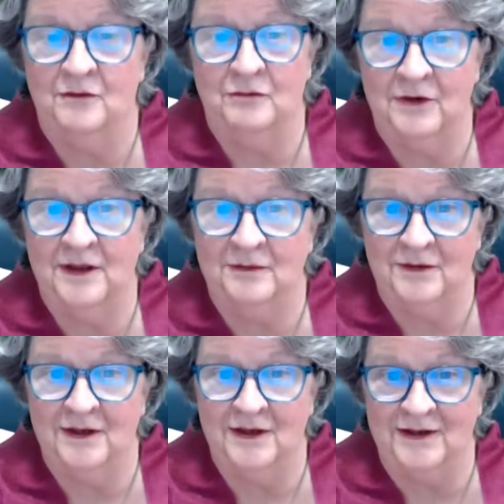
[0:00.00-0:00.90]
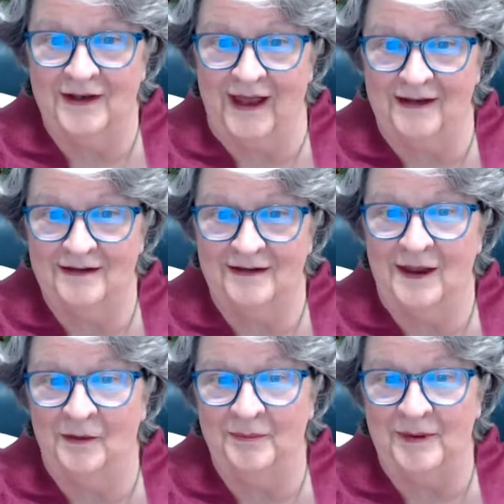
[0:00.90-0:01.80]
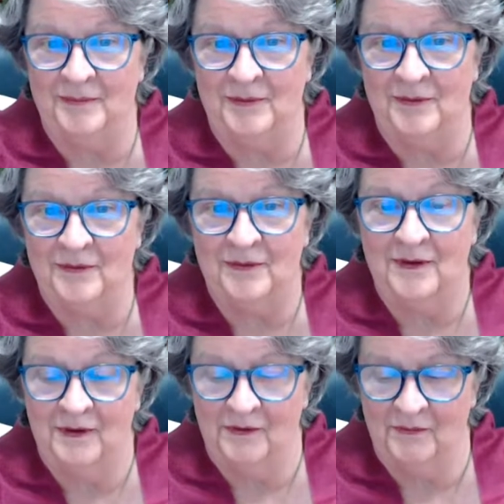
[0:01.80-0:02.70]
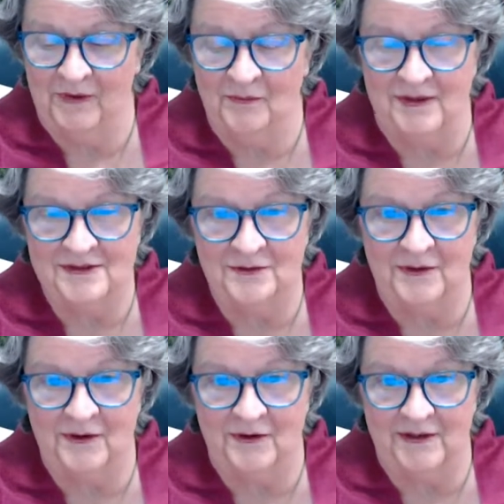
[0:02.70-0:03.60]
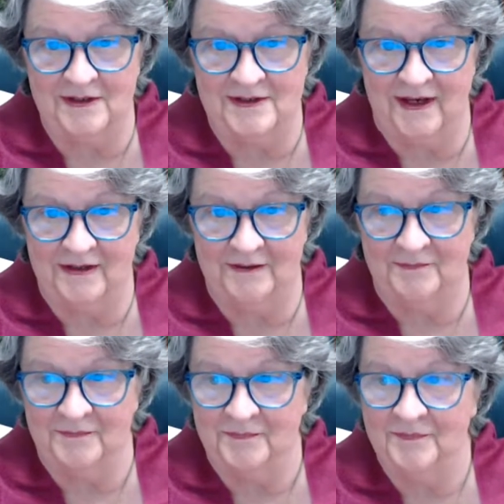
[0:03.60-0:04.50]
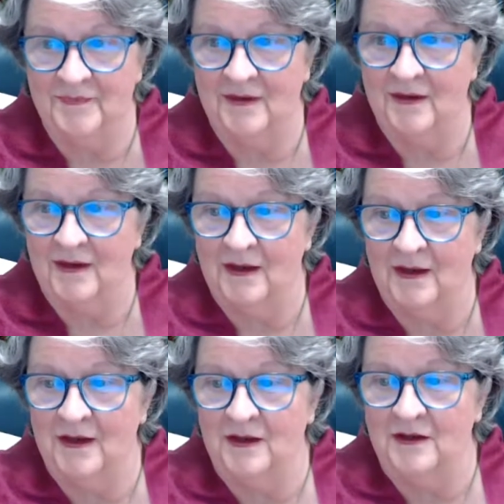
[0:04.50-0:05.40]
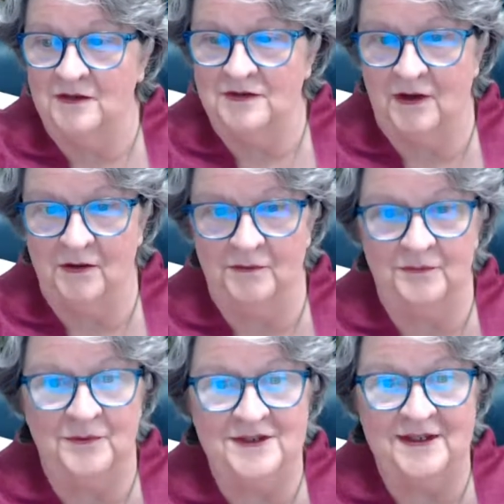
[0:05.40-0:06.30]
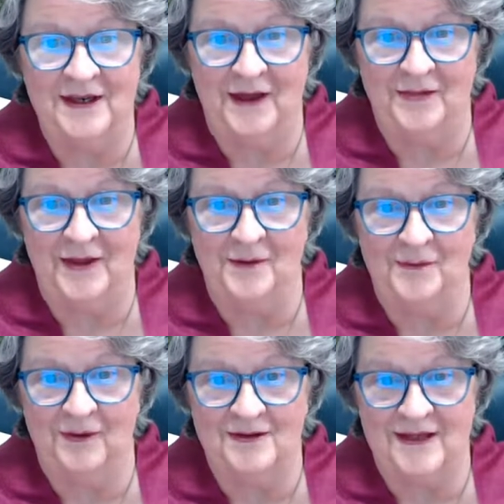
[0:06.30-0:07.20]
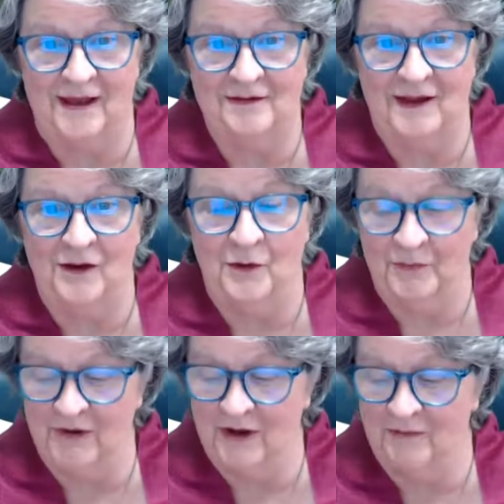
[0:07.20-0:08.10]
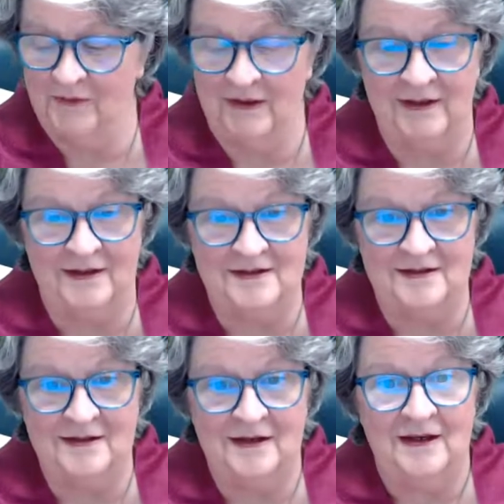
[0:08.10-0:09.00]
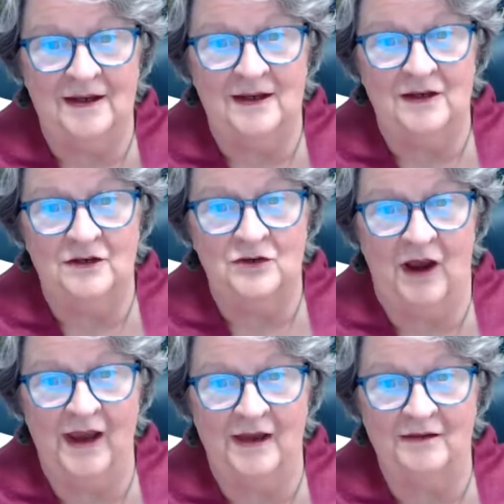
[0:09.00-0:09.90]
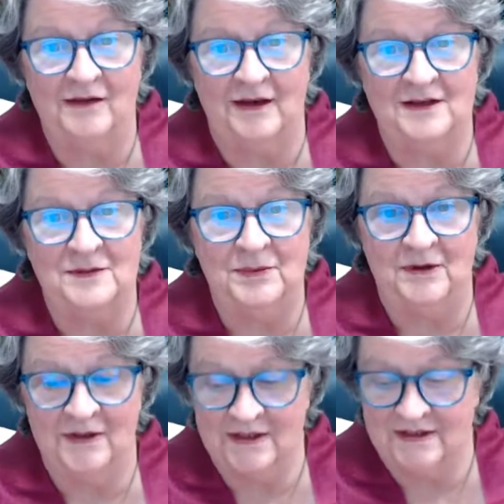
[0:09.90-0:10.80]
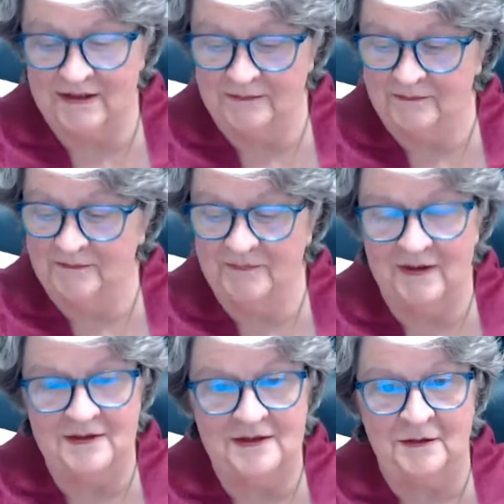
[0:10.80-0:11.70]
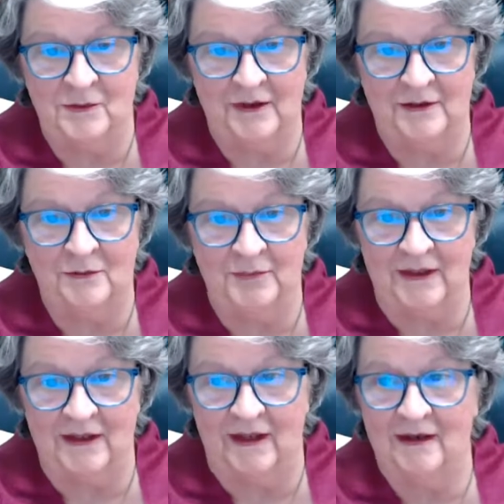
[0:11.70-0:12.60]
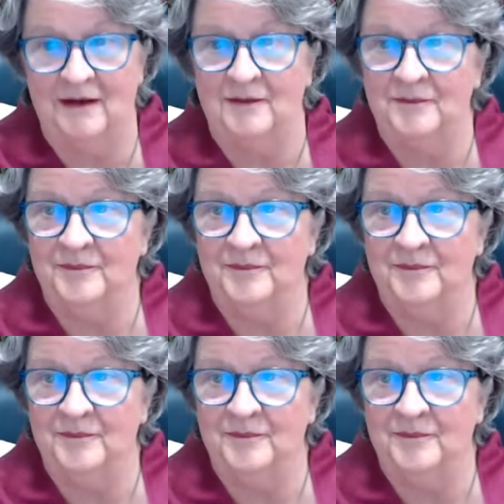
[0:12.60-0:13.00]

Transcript: really, really good at and help people with what's going on inside them. So we'll see how that works out. And I hope you come and at least try it, experience it, see what it'll be like.